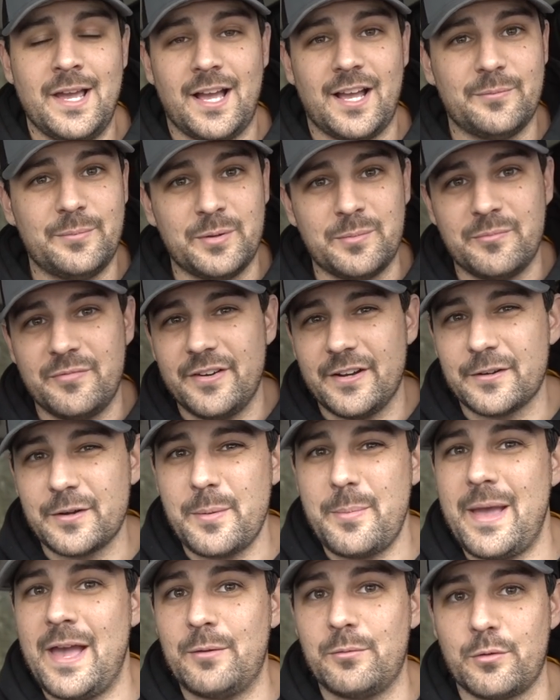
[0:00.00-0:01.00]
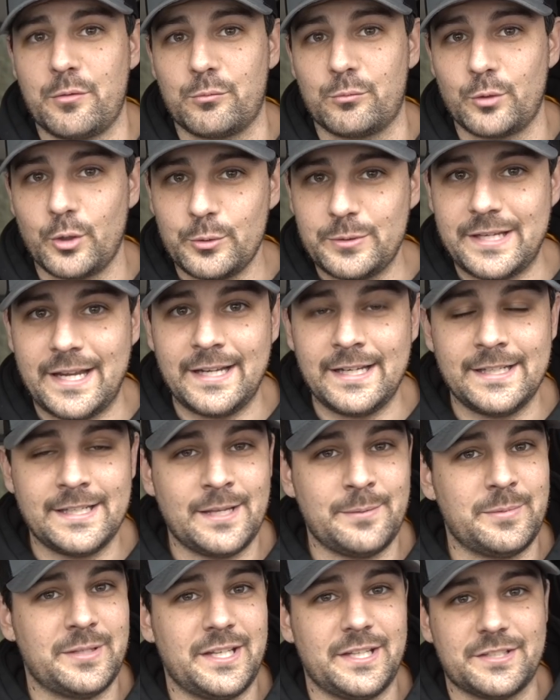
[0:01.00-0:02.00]
I've been very bad with rotating
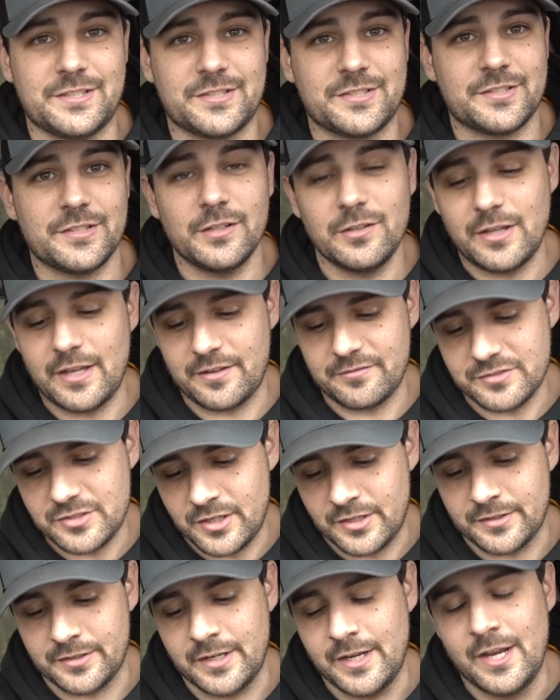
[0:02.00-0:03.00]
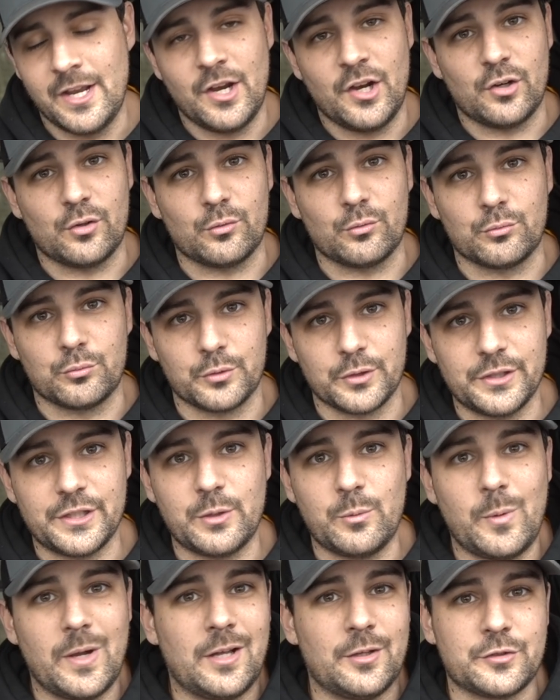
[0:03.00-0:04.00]
them and they still have done really
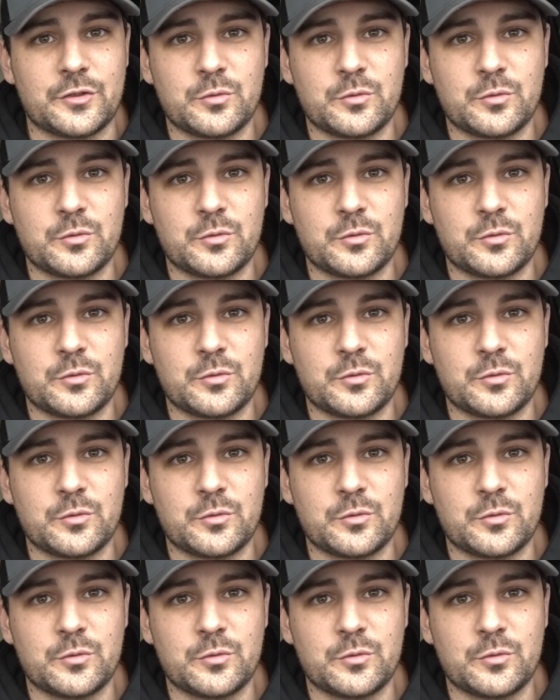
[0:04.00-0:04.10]
well.